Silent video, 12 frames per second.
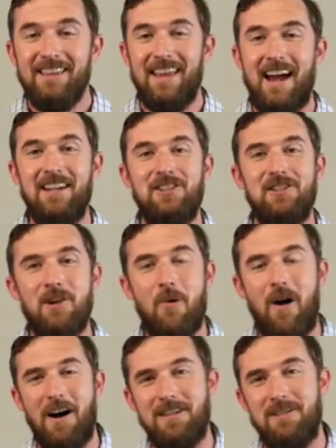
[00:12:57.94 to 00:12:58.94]
That is
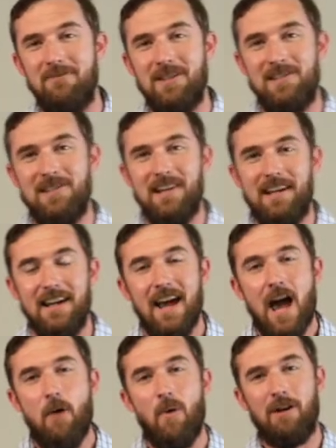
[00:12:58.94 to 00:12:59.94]
so awesome to see.
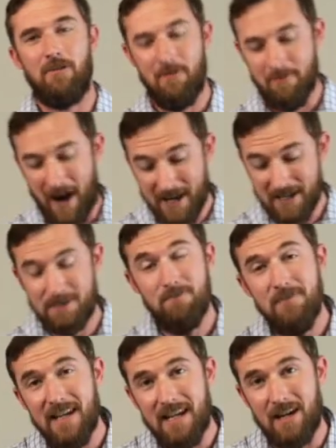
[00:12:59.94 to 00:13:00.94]
And what it reminds
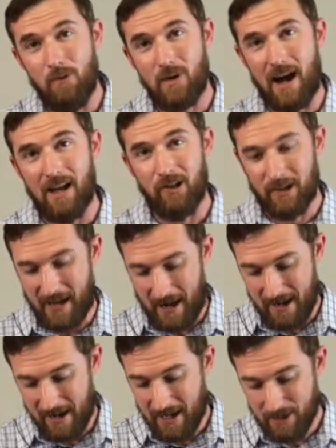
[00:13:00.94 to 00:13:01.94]
me when I look
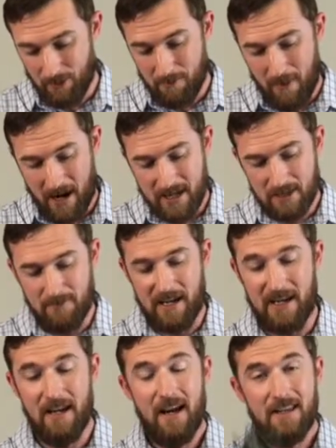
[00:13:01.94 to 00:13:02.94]
at it is it reminds
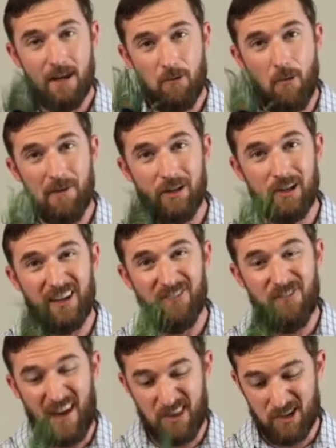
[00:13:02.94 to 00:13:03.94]
me that when we look
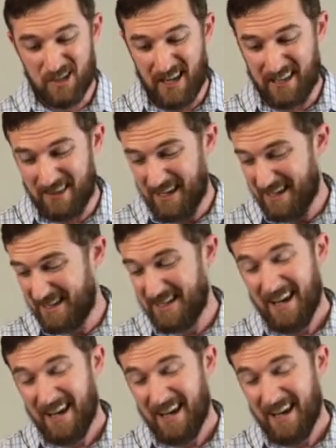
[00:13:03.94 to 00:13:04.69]
at feathers like this,